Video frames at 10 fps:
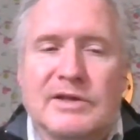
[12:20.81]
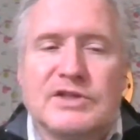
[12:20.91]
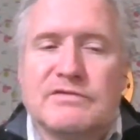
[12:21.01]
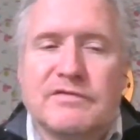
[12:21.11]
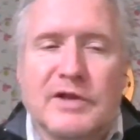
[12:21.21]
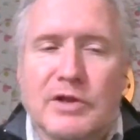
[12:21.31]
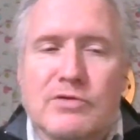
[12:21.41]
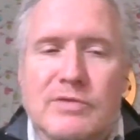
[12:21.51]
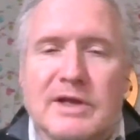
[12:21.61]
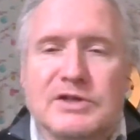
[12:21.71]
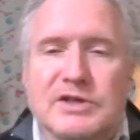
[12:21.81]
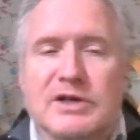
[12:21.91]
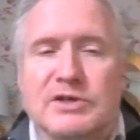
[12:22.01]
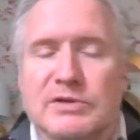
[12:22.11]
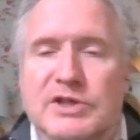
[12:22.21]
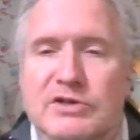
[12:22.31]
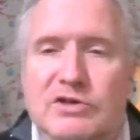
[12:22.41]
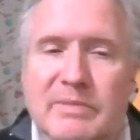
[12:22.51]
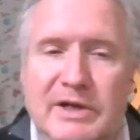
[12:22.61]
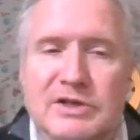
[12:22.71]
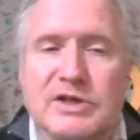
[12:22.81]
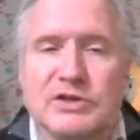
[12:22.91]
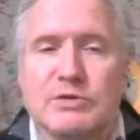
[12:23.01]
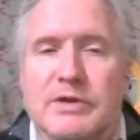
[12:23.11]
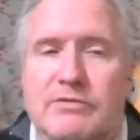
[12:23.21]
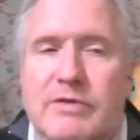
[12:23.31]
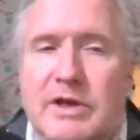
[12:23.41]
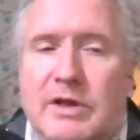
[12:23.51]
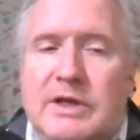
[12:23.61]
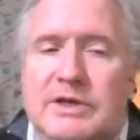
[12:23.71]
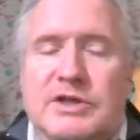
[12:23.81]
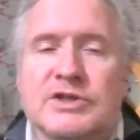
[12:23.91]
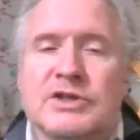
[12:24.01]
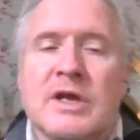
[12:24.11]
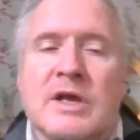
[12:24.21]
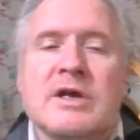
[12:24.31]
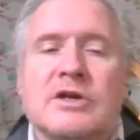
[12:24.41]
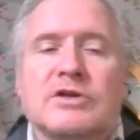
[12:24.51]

its fellow international central banks and to other regulators,